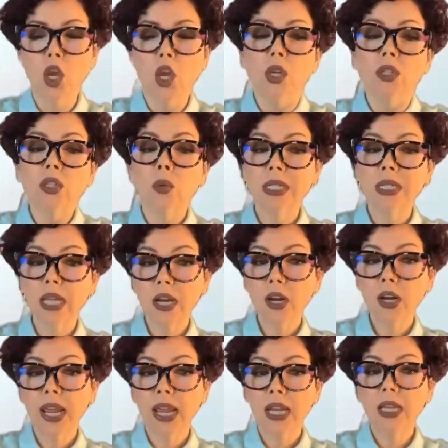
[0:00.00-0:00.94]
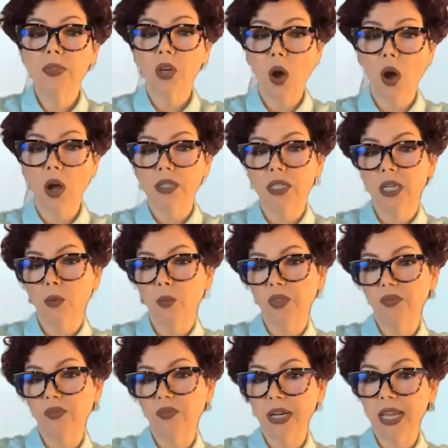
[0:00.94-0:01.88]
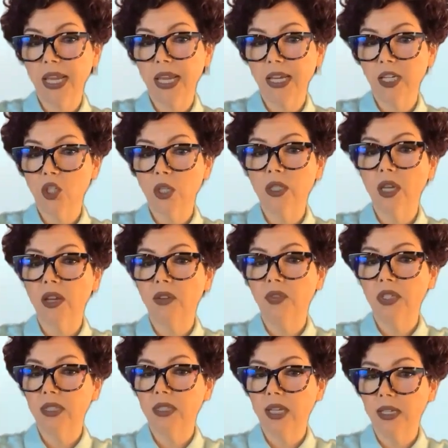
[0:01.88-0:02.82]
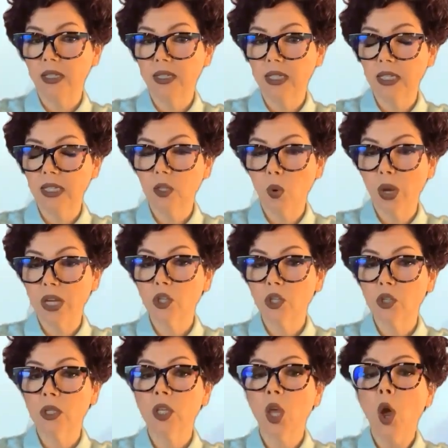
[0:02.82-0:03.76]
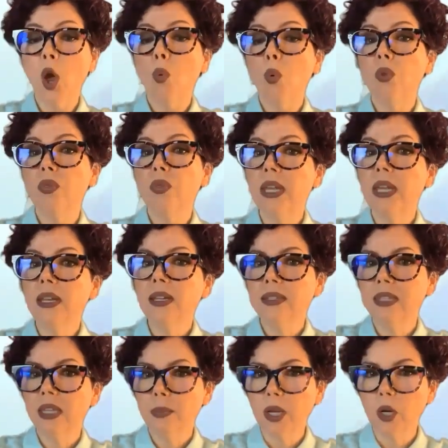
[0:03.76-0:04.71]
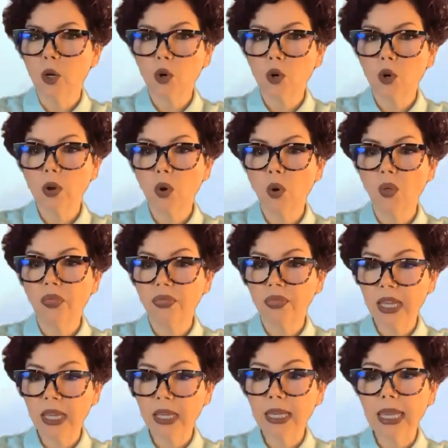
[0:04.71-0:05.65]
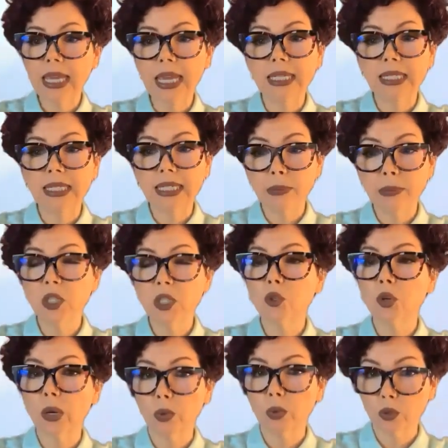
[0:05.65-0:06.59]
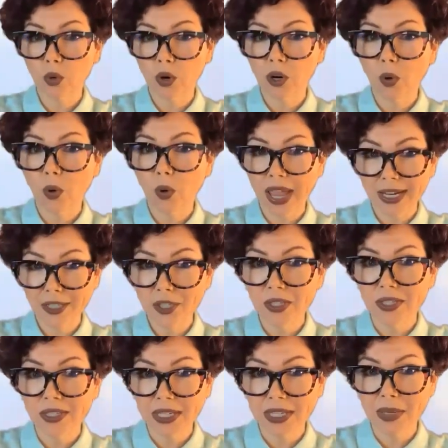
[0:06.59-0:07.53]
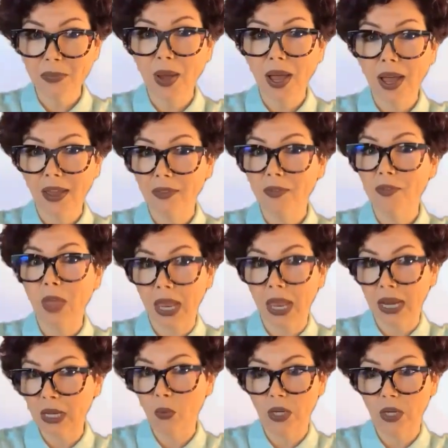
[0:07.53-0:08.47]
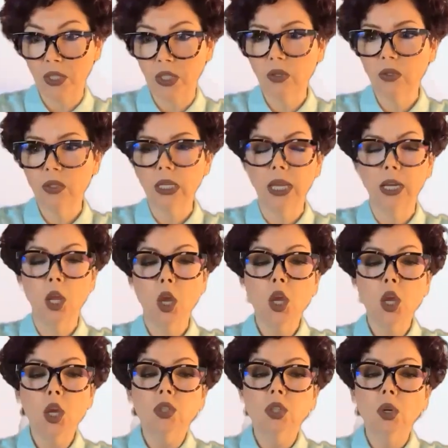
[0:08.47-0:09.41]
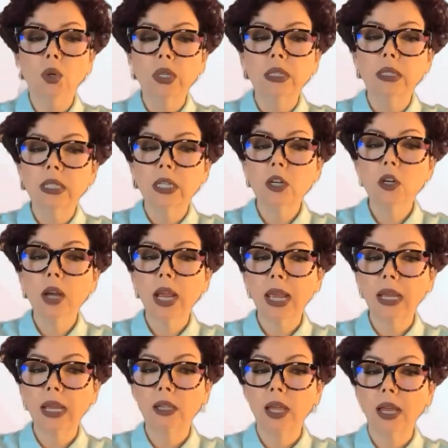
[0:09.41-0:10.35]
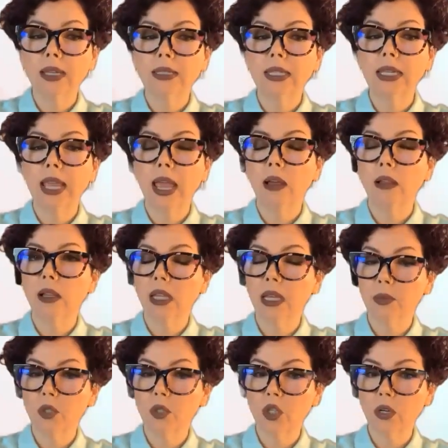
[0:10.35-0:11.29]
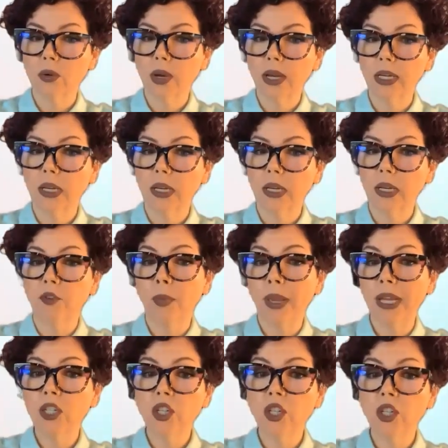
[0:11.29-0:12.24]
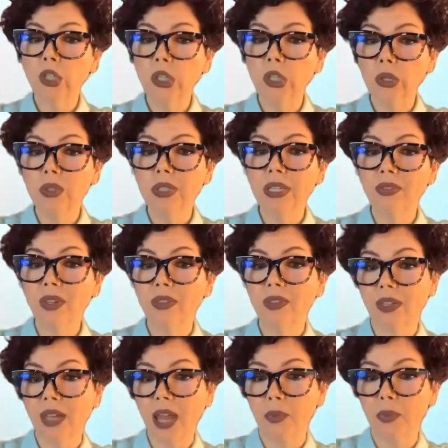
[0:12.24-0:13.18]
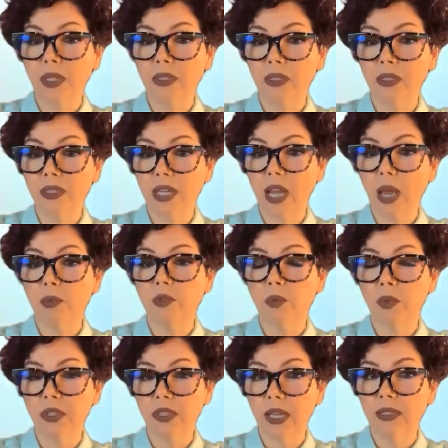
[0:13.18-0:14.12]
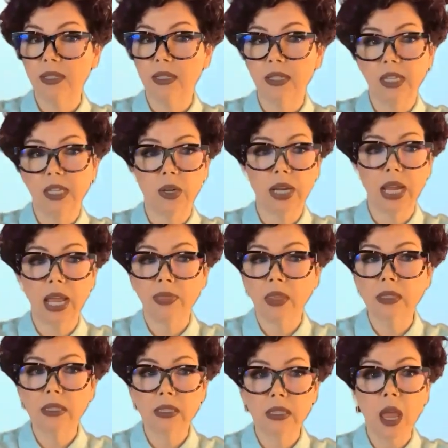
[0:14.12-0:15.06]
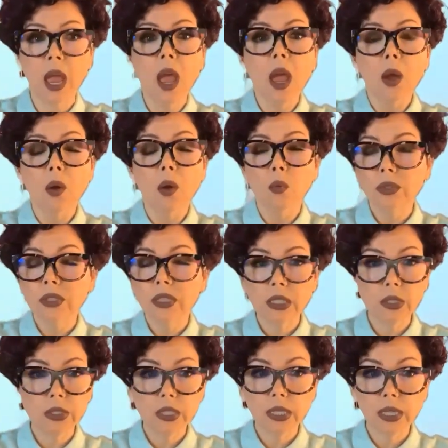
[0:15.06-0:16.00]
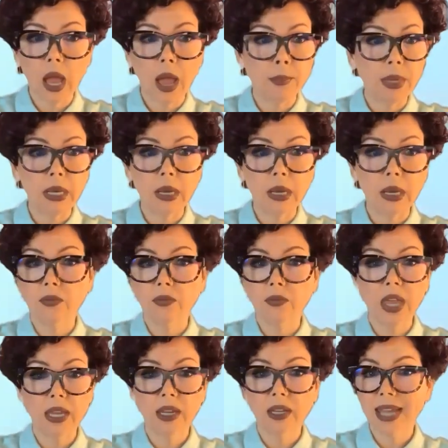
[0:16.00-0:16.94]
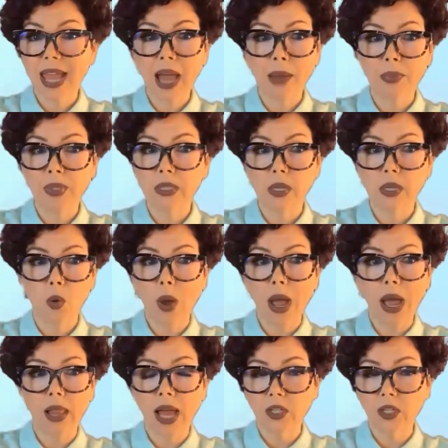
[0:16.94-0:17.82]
So interrogating the content with variations of the stasis questions will then exhibit critical thinking and demonstrate rhetorical agency by anyone using it. So consider analyzing LLM generated information using these adapted steps from stasis theory. And seriously, I mean, they adapt so well.